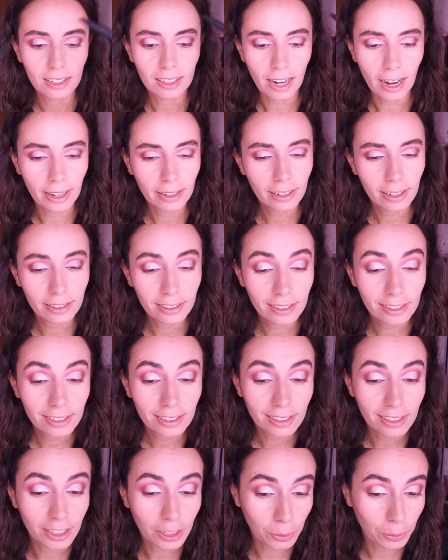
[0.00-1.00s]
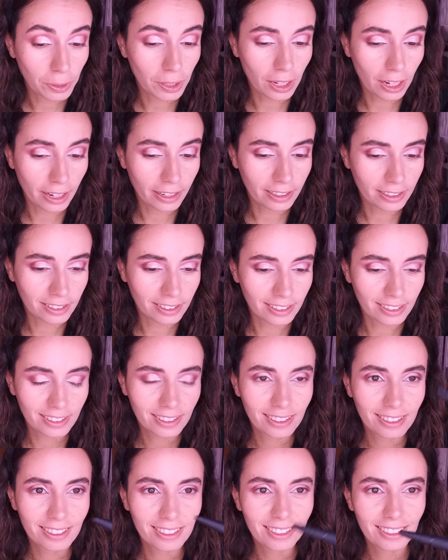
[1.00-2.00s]
eyeliner, liquid liner.
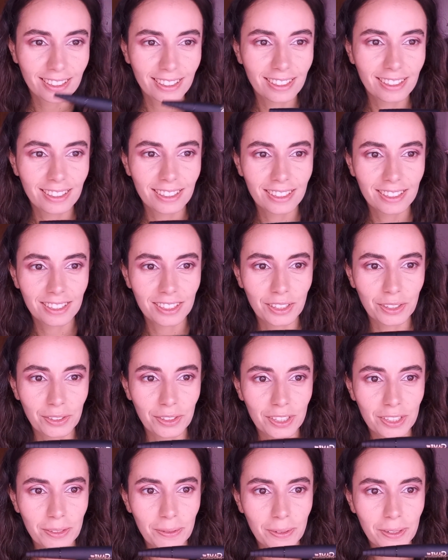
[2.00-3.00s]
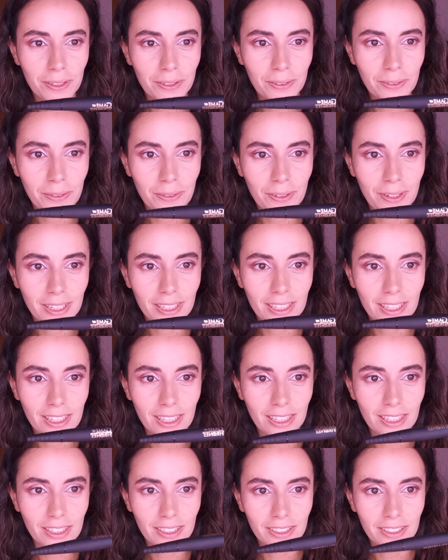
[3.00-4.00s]
So this one right
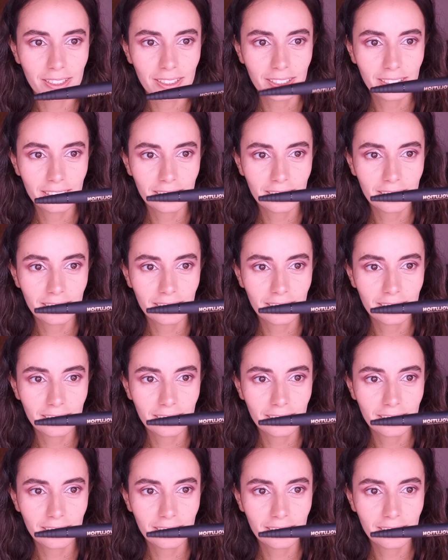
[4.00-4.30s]
here.